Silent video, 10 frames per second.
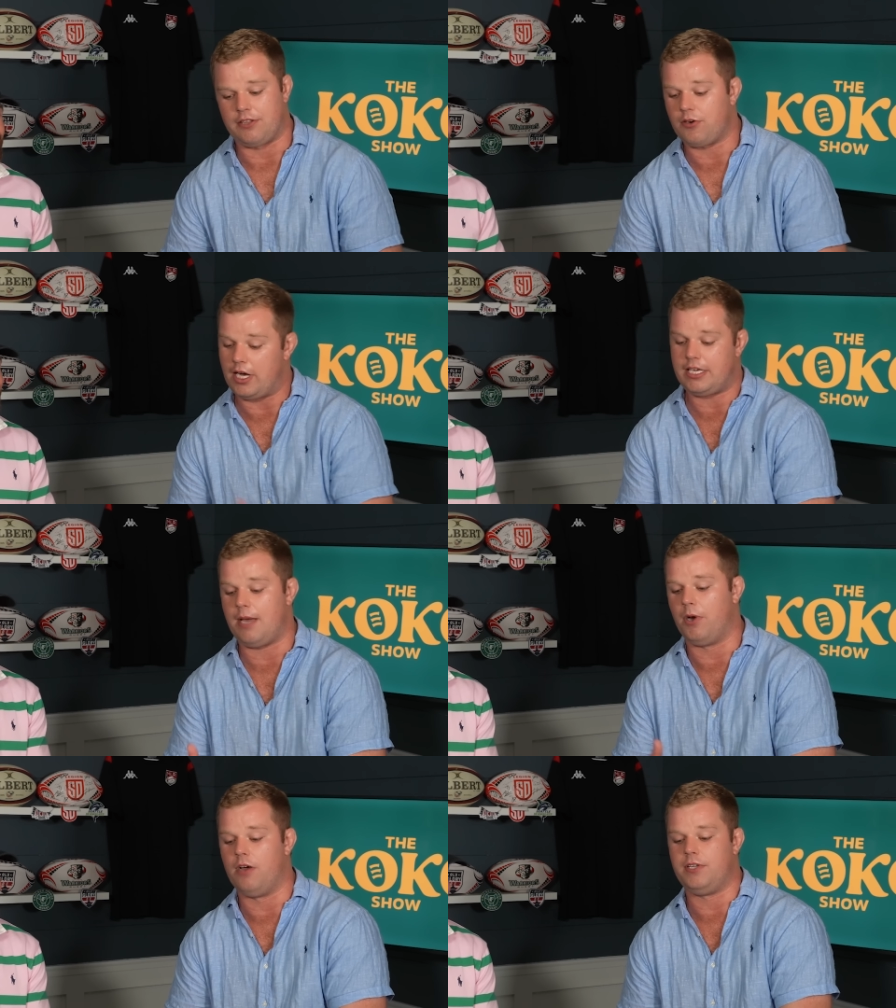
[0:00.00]
So I
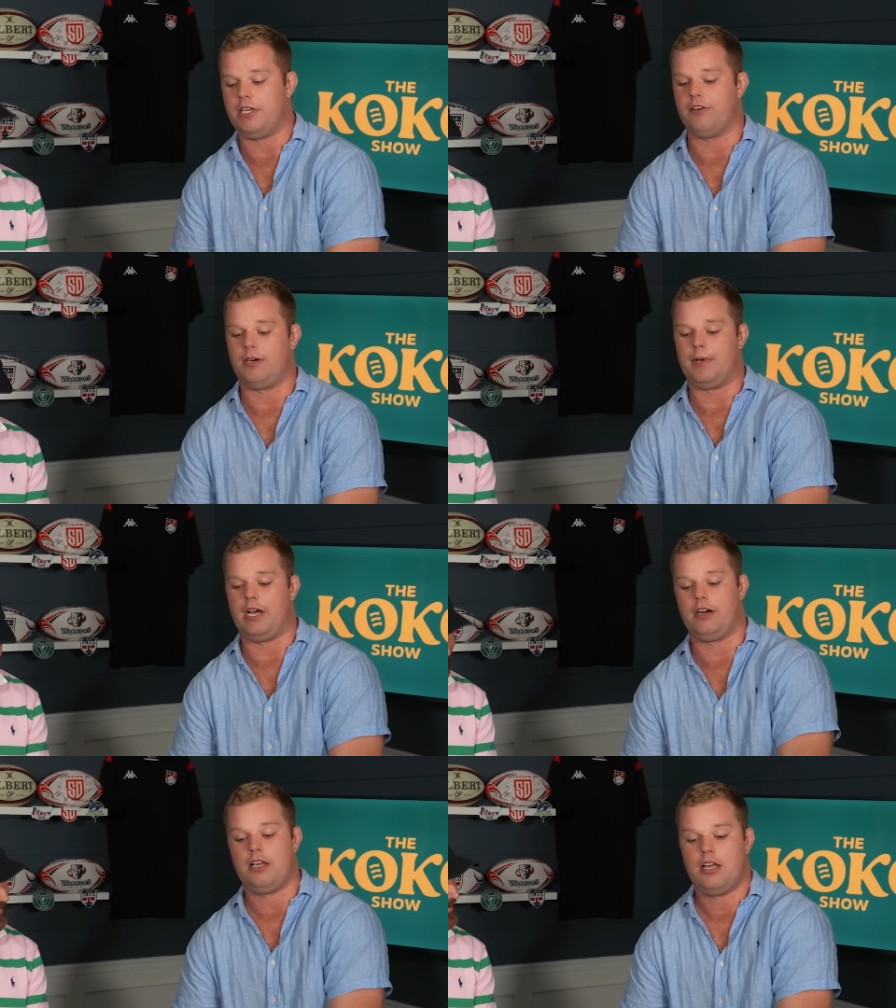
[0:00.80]
came over here at
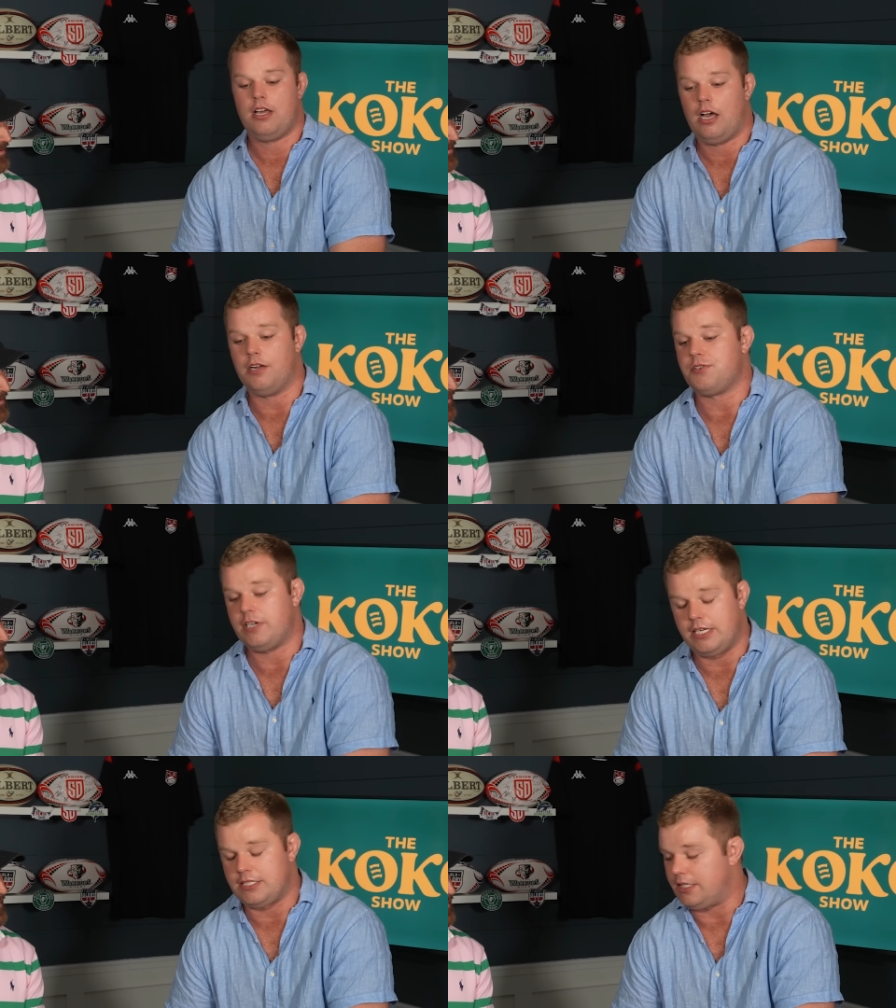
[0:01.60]
about
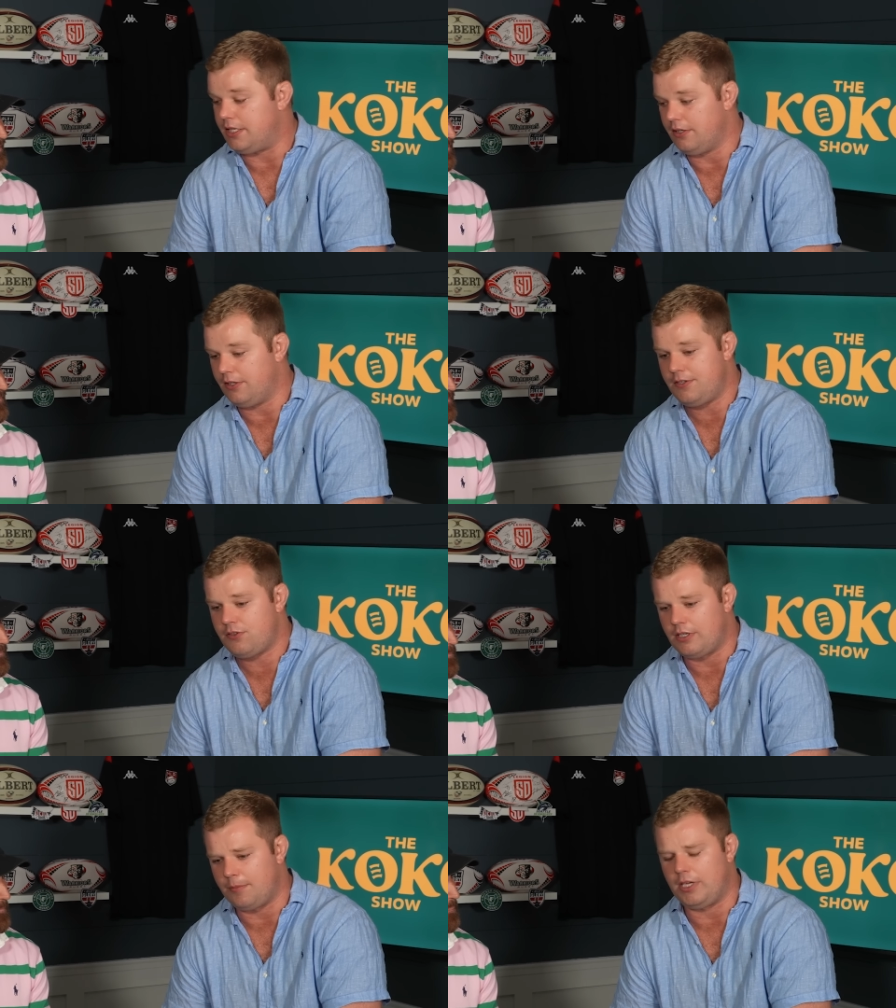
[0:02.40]
118
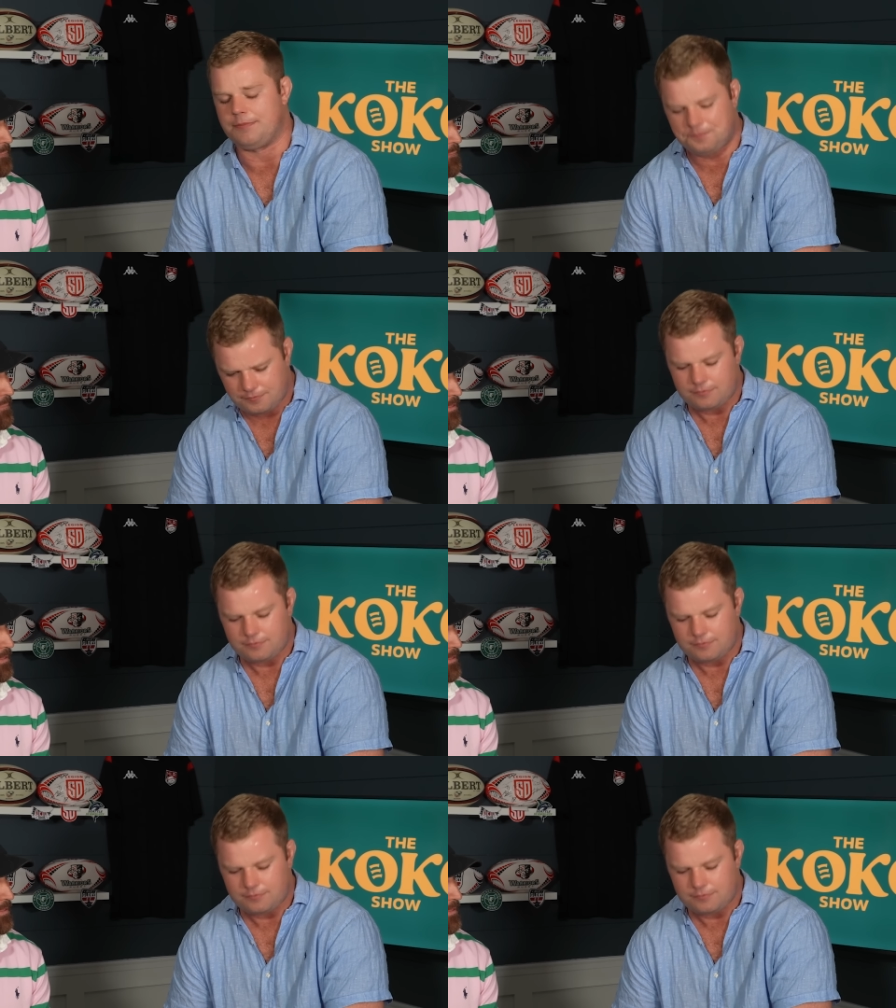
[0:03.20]
kilos and I'm like,